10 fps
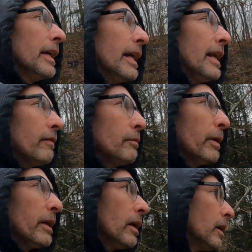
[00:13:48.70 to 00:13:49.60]

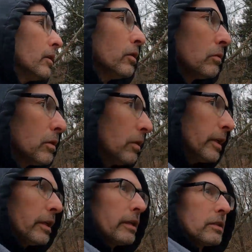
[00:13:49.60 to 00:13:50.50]
everybody, oh, don't go
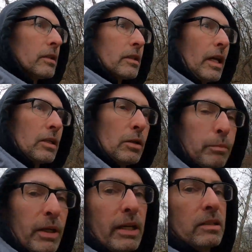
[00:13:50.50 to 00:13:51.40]
there, it's a sketchy
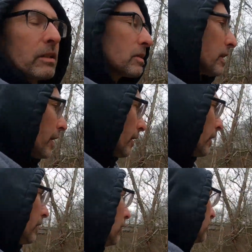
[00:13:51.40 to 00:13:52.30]
place, it's
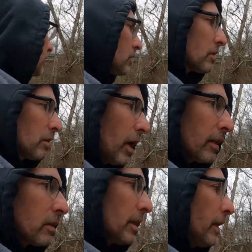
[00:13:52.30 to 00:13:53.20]
scary, it's
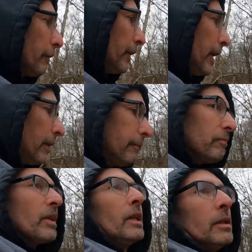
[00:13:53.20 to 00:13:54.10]
not safe and that.
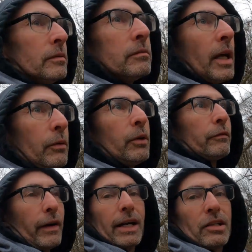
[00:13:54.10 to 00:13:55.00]
I wouldn't
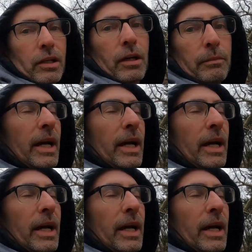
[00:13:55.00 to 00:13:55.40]
advise you to come